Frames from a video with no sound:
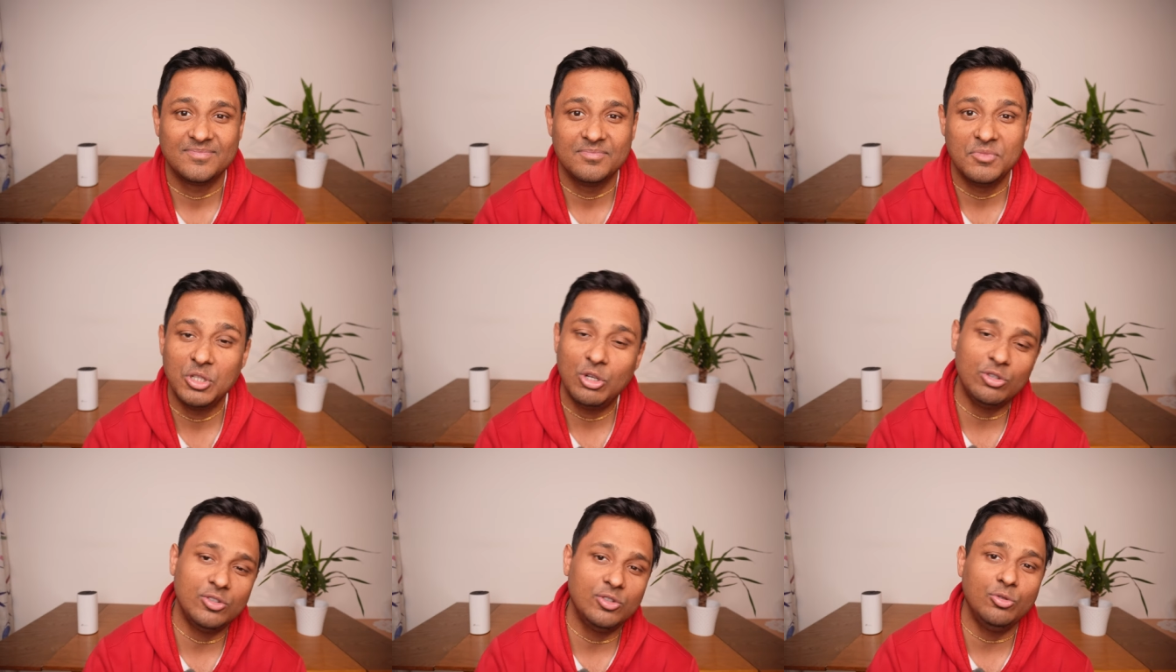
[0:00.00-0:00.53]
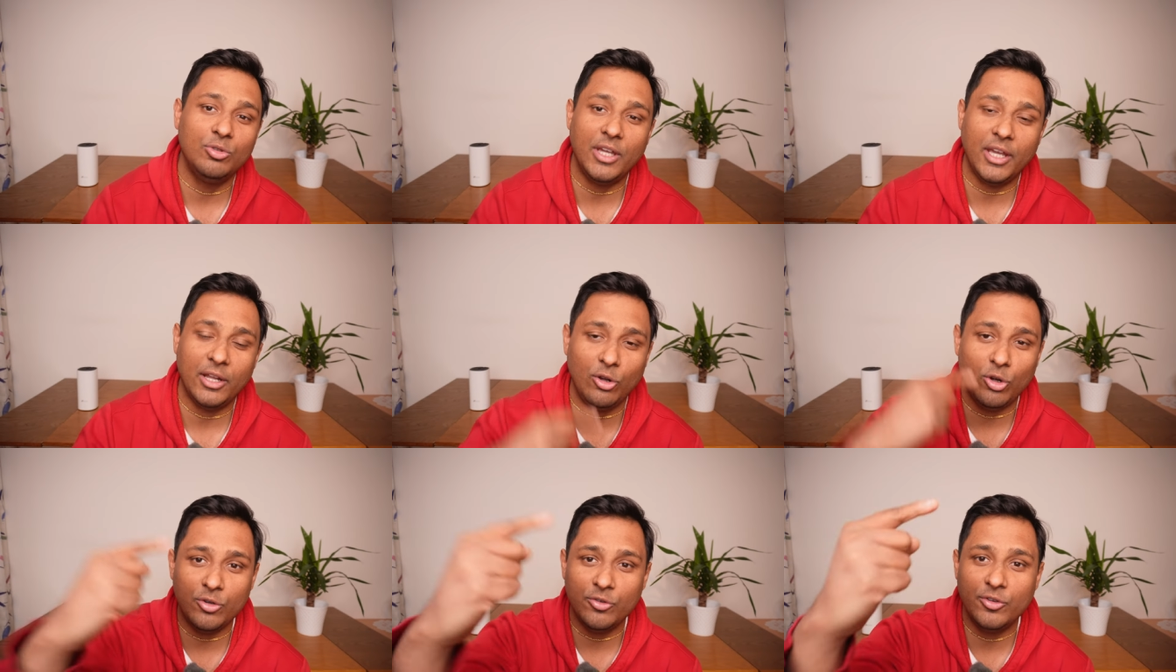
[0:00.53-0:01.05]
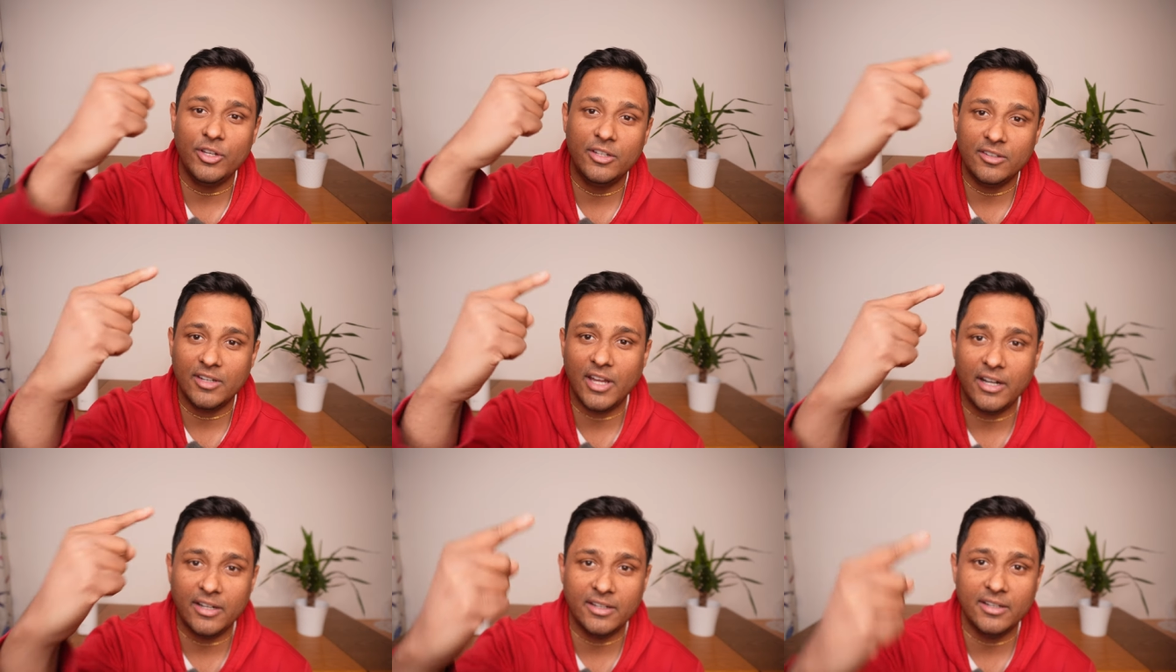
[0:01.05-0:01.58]
because you cannot
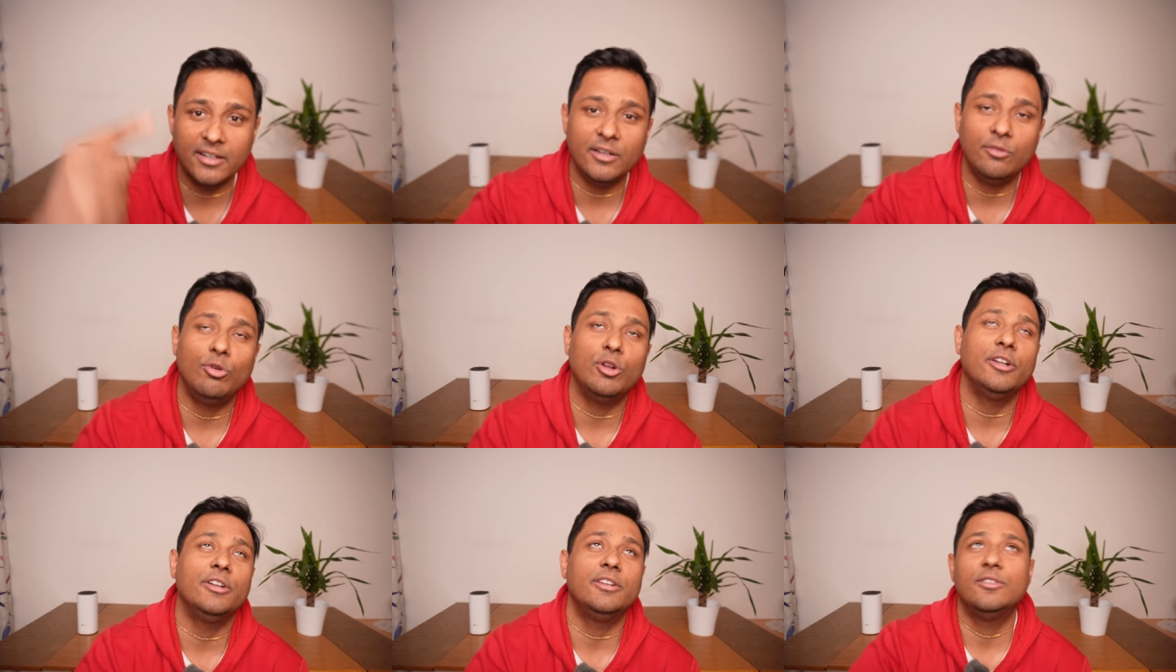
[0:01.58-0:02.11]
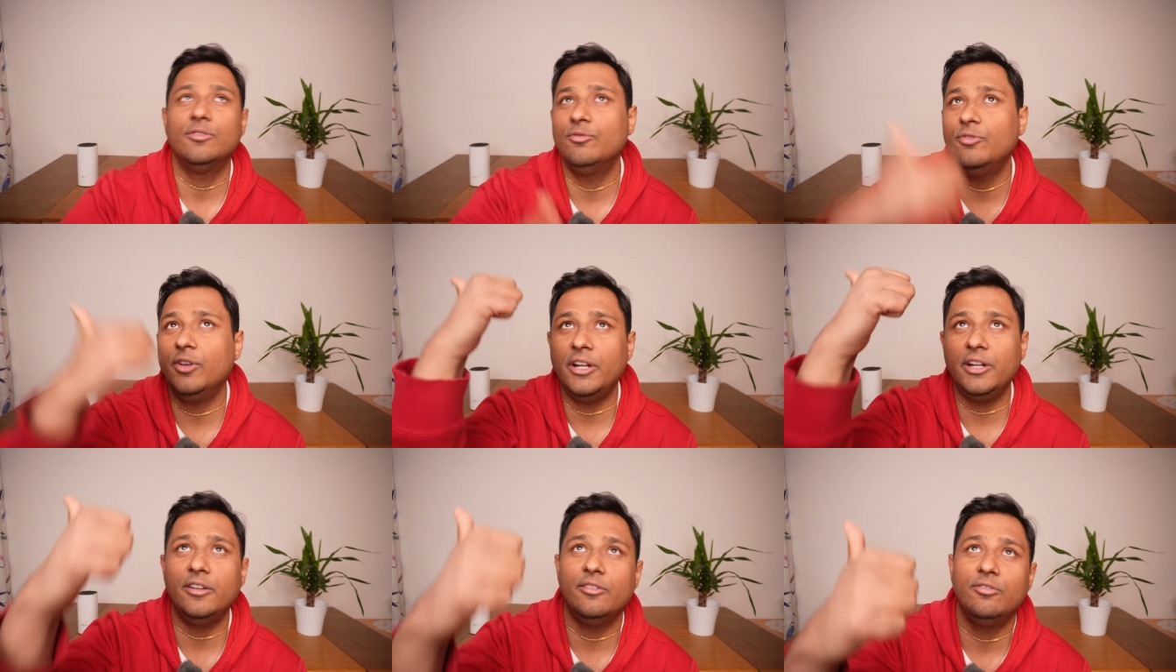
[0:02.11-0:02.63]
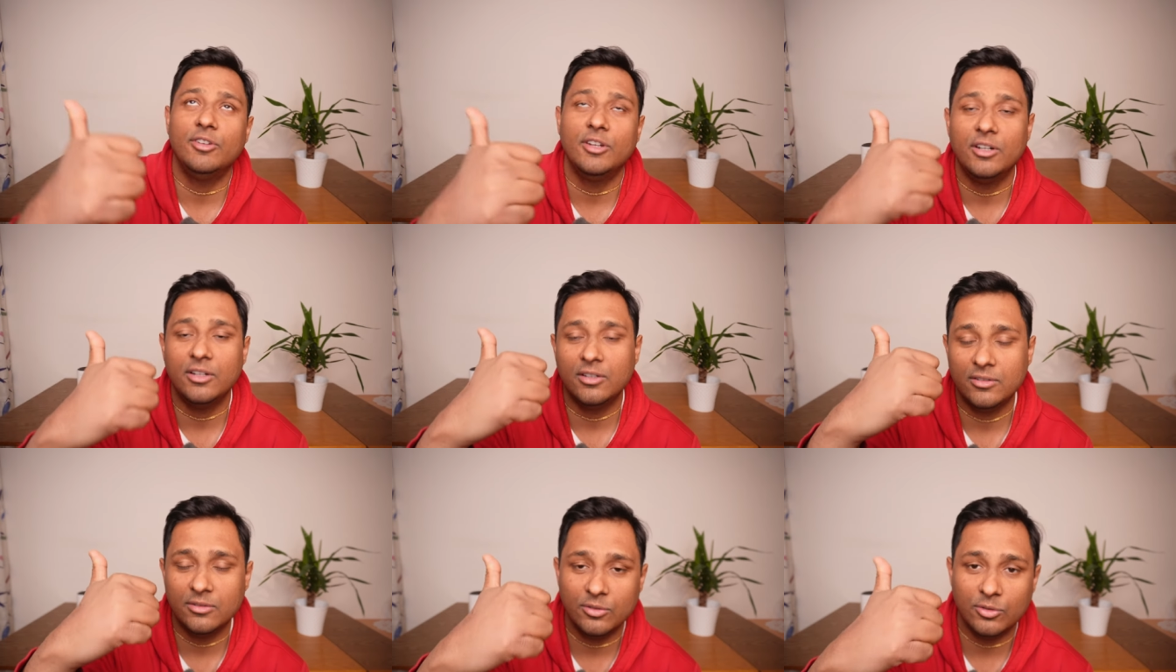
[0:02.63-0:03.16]
reach category 1, it's very
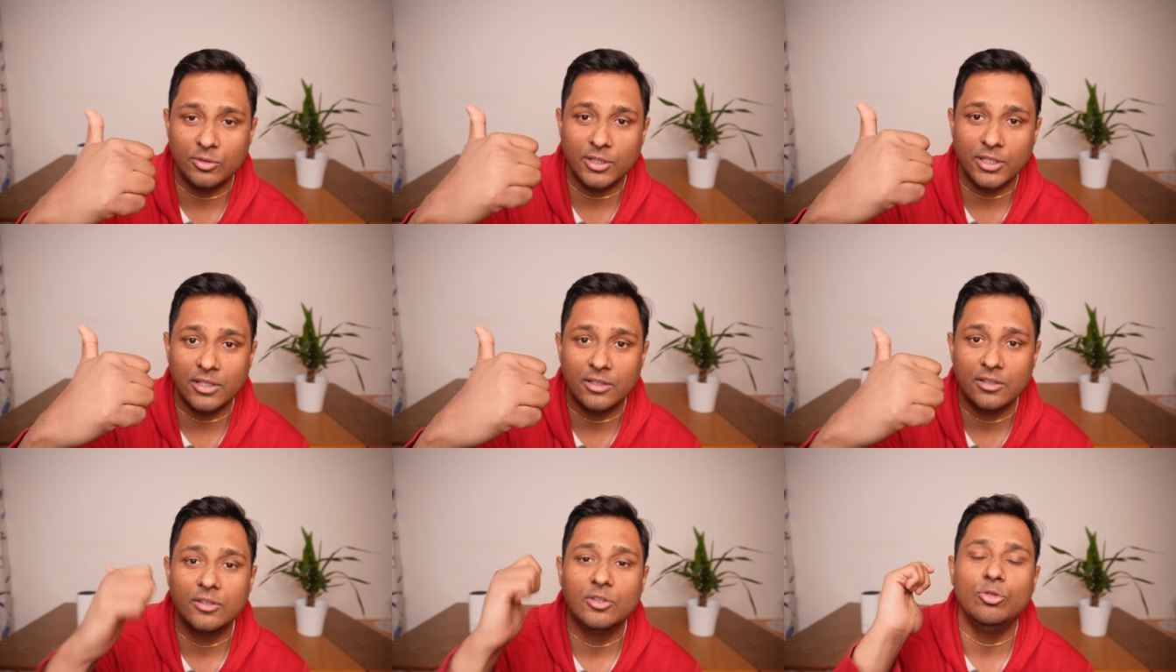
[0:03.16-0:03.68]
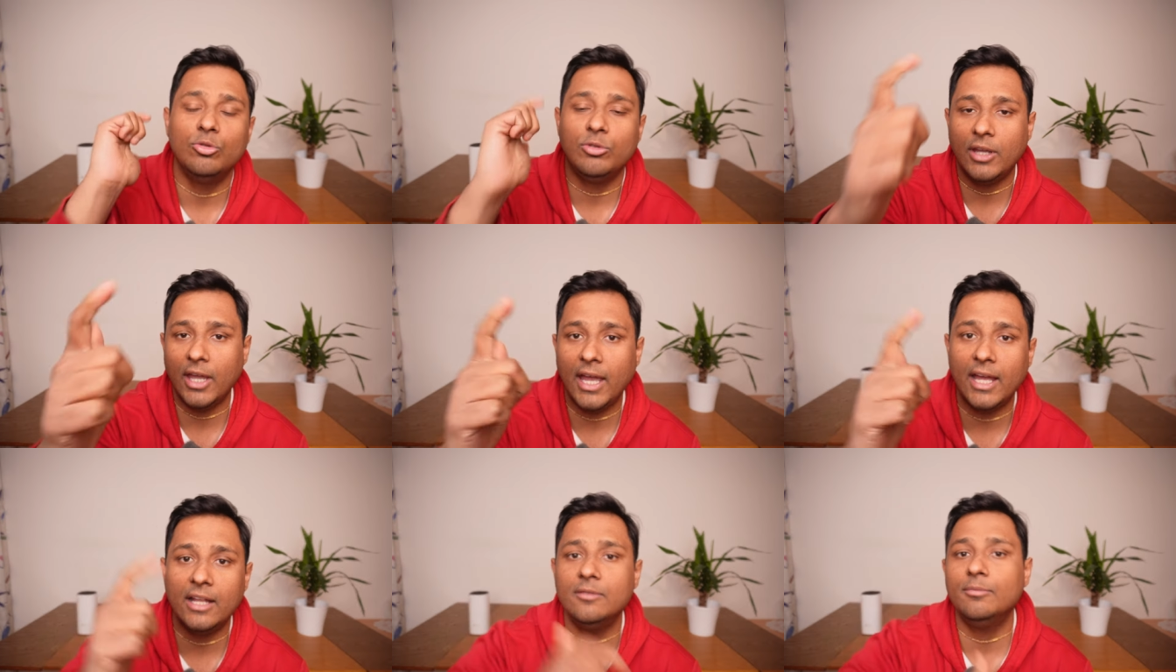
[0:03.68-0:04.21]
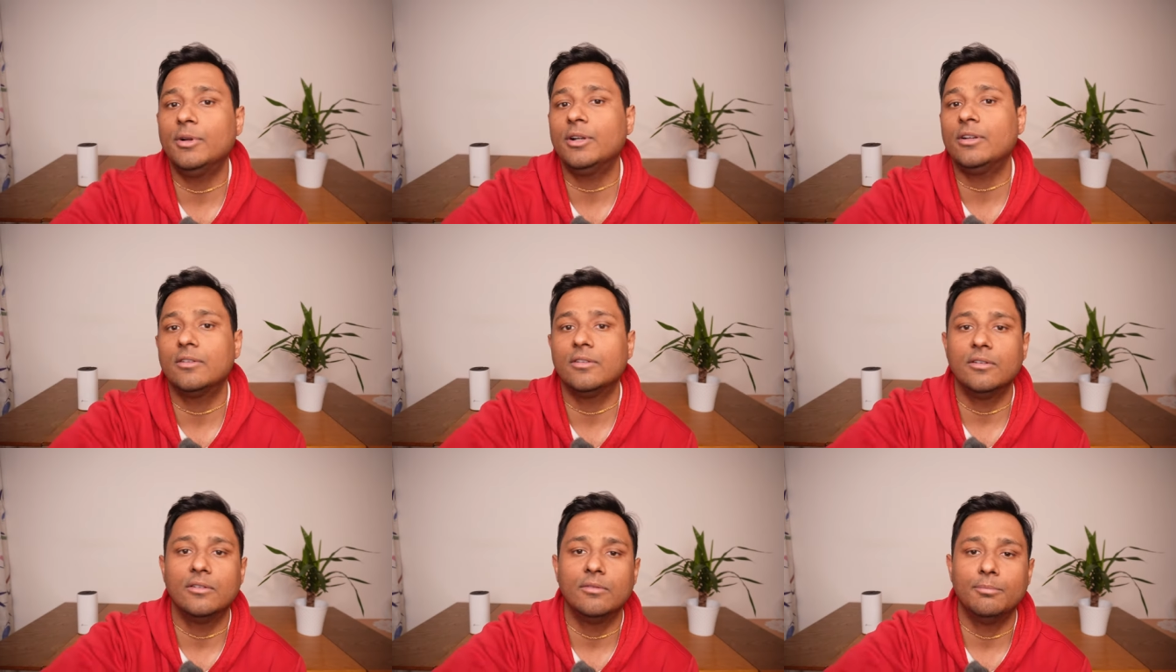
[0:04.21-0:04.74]
difficult. Okay, you can, but
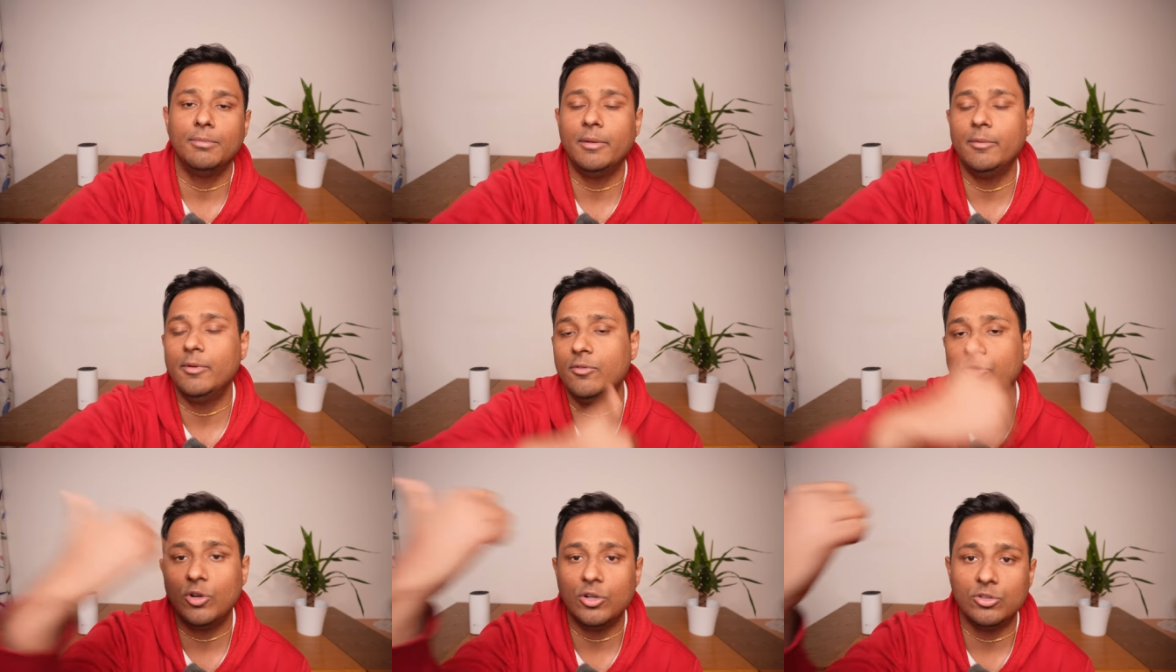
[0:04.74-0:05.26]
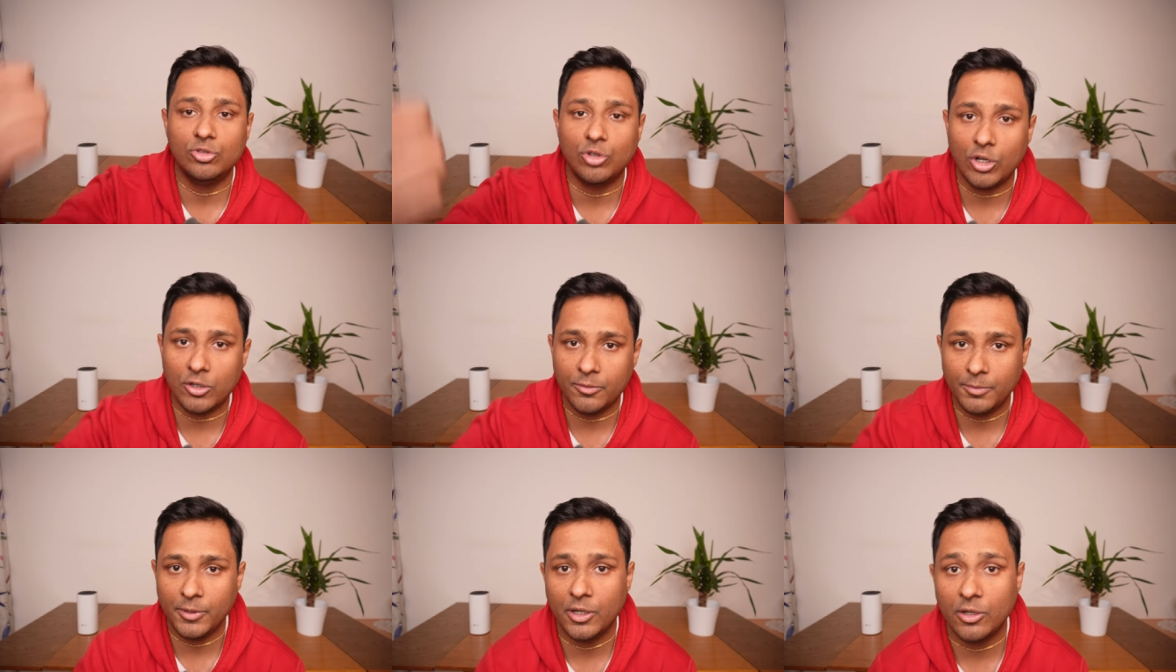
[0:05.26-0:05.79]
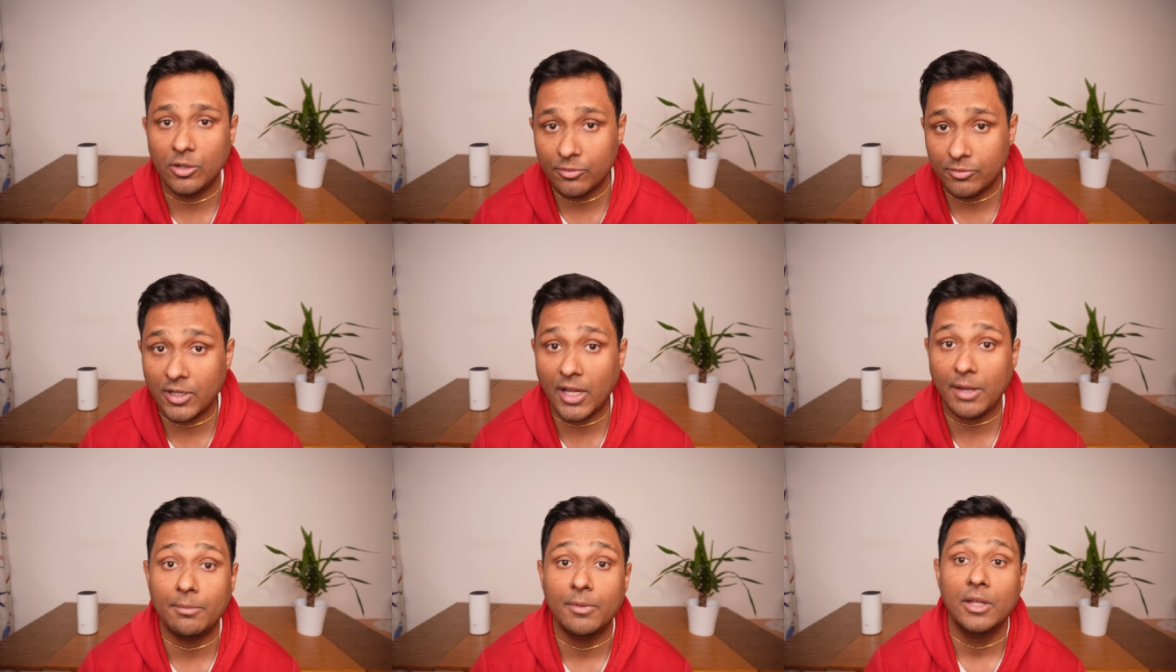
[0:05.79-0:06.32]
maybe for a short period of
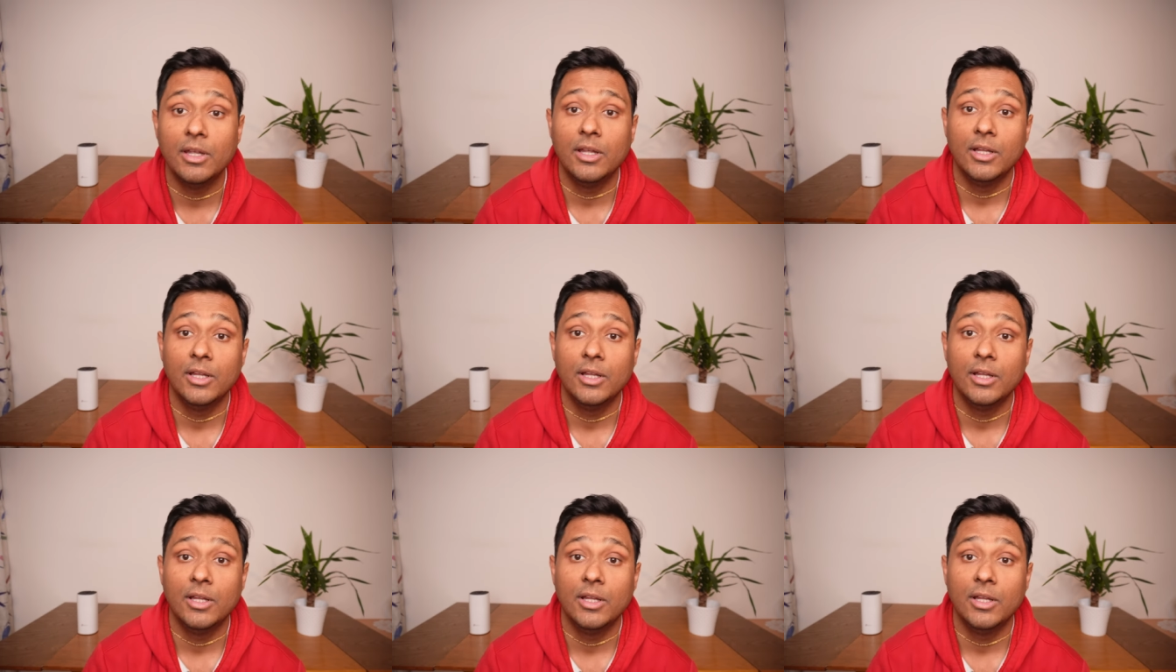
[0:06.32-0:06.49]
time.